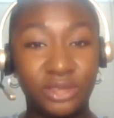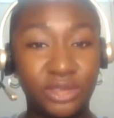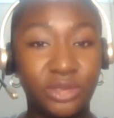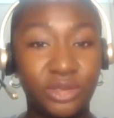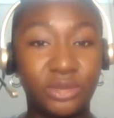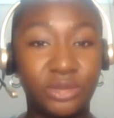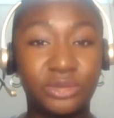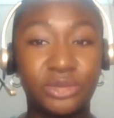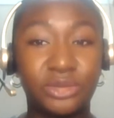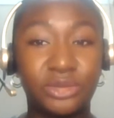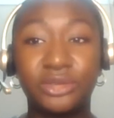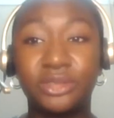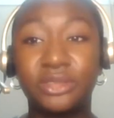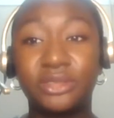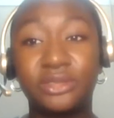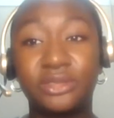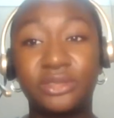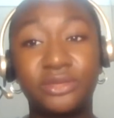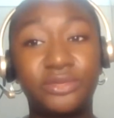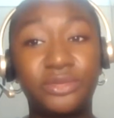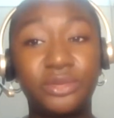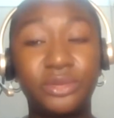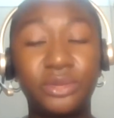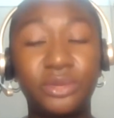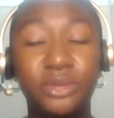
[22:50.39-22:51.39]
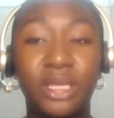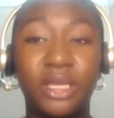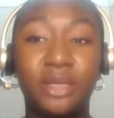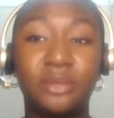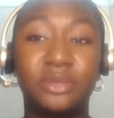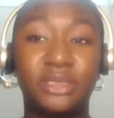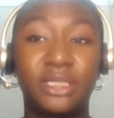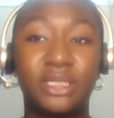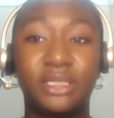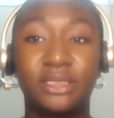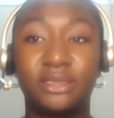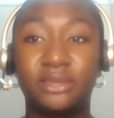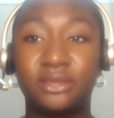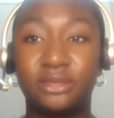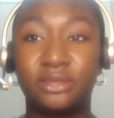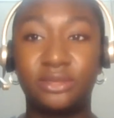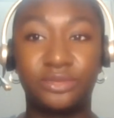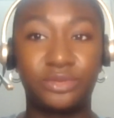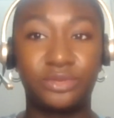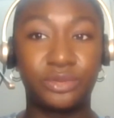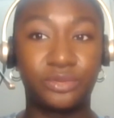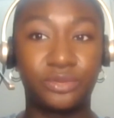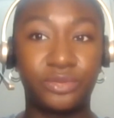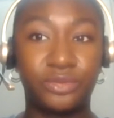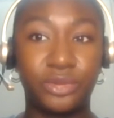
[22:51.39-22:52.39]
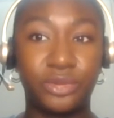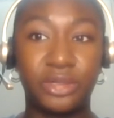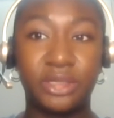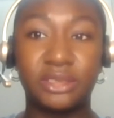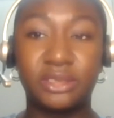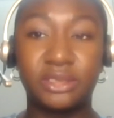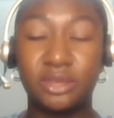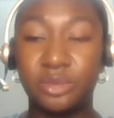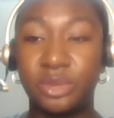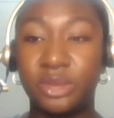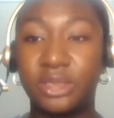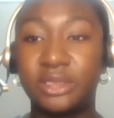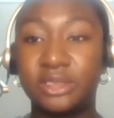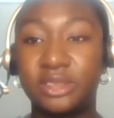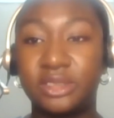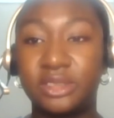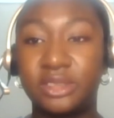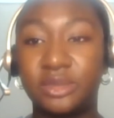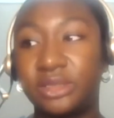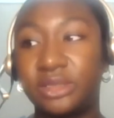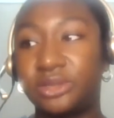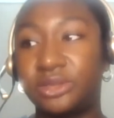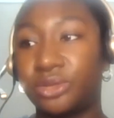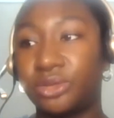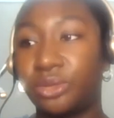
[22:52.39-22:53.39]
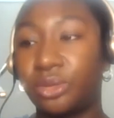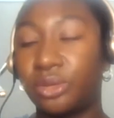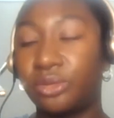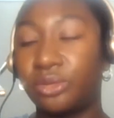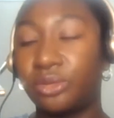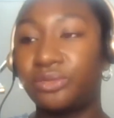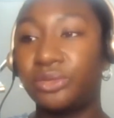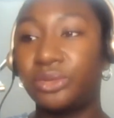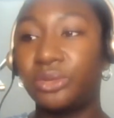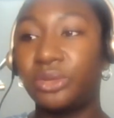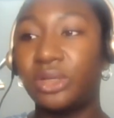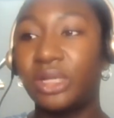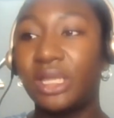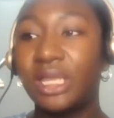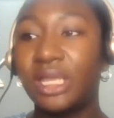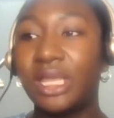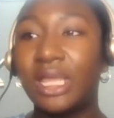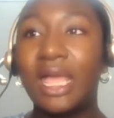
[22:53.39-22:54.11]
you know, turned into food hubs and for it to be a space to grow food.